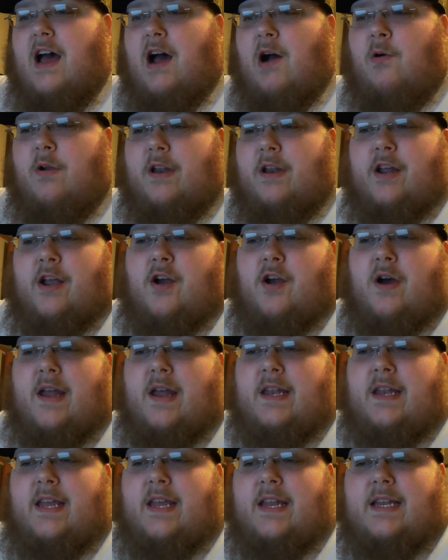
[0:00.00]
I wanted to go
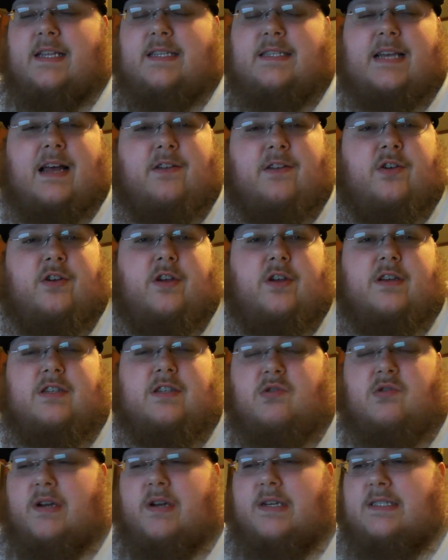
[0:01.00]
ahead and get this out to you
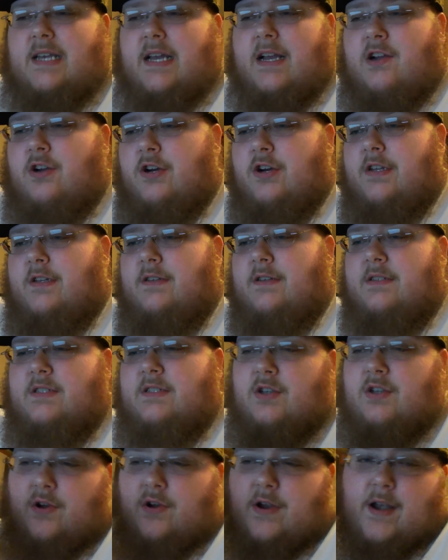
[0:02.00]
as quick as I could.
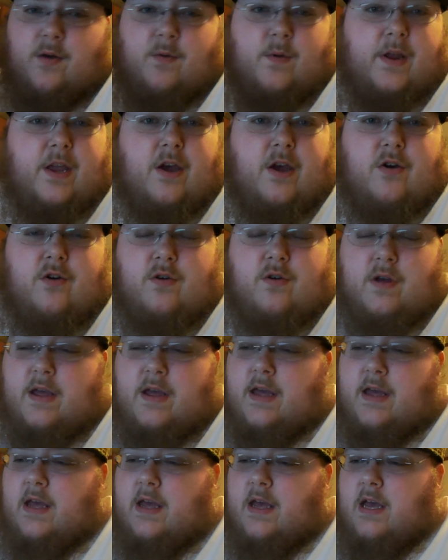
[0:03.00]
So here we go.
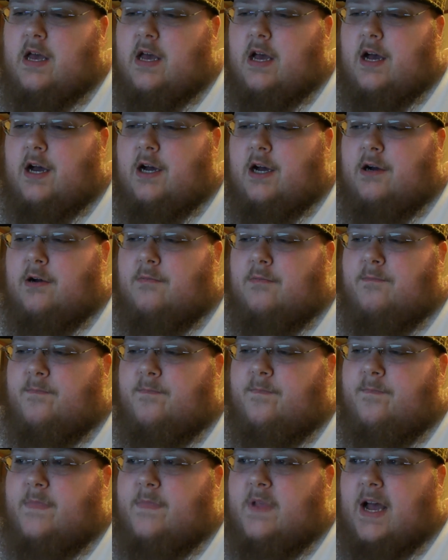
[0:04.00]
Um,
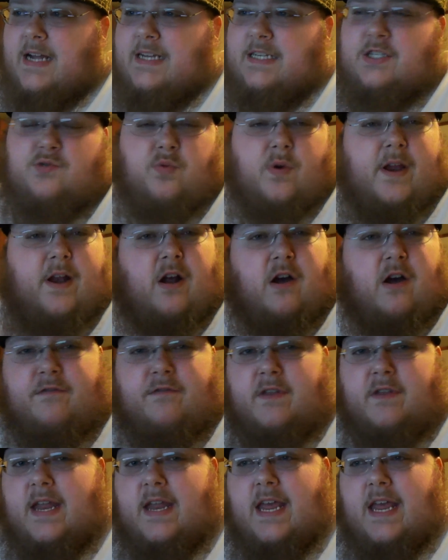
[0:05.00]
I just read
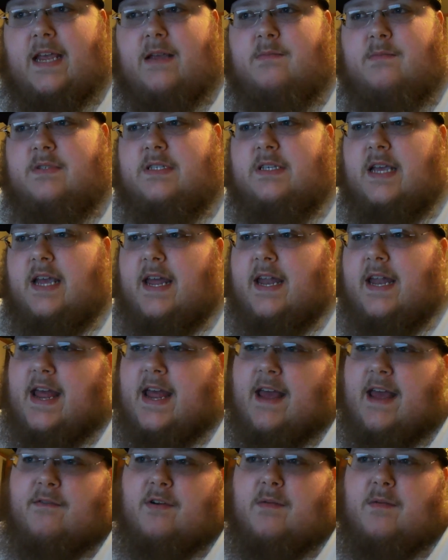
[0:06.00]
off the names and
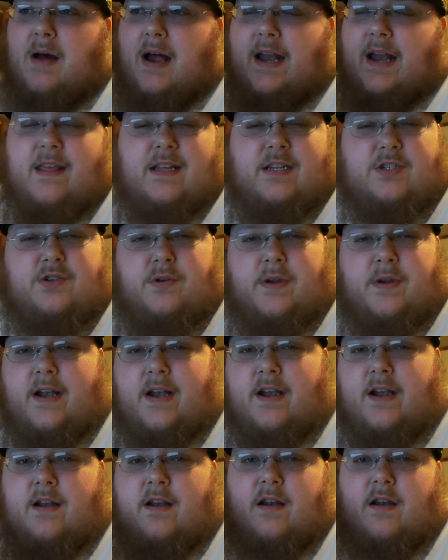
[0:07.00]
everybody that you
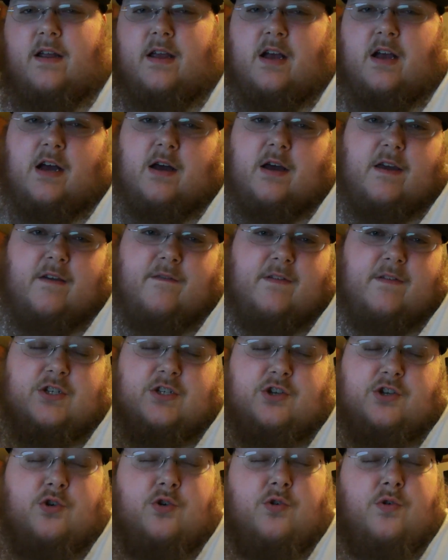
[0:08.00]
hear. Uh, if
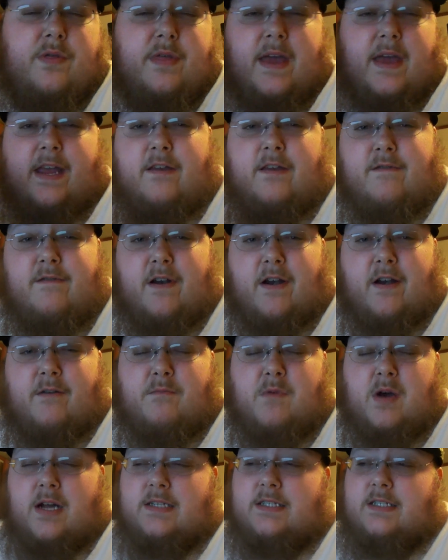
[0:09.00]
it's you, thank you very
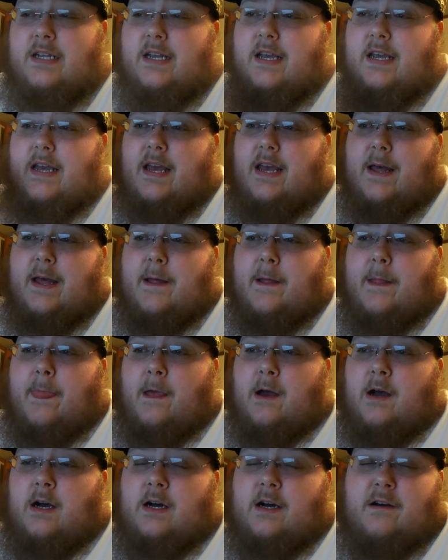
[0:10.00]
much
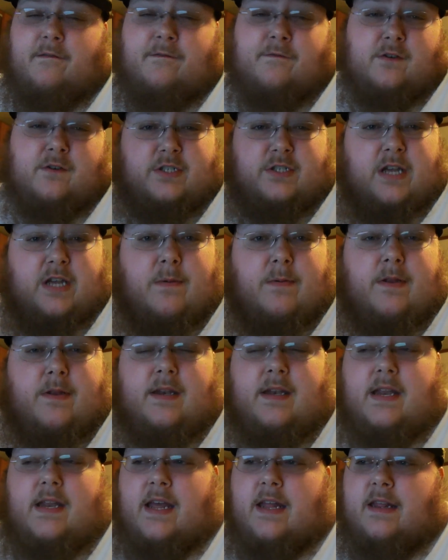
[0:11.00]
uh, for
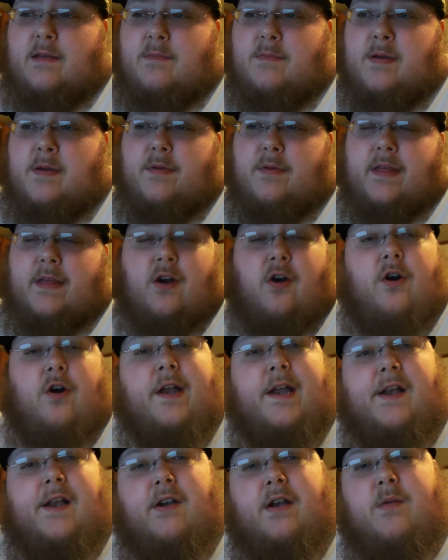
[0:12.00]
subbing. And the people that
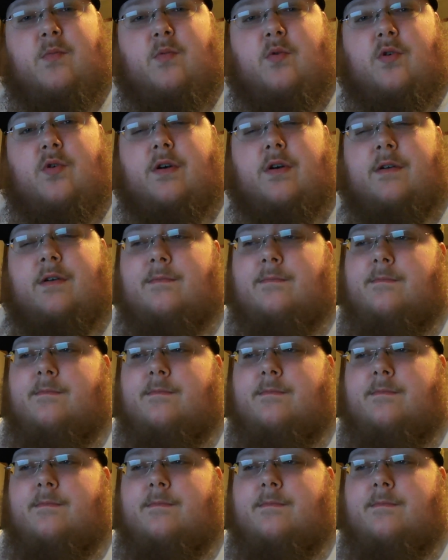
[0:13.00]
aren't here anymore,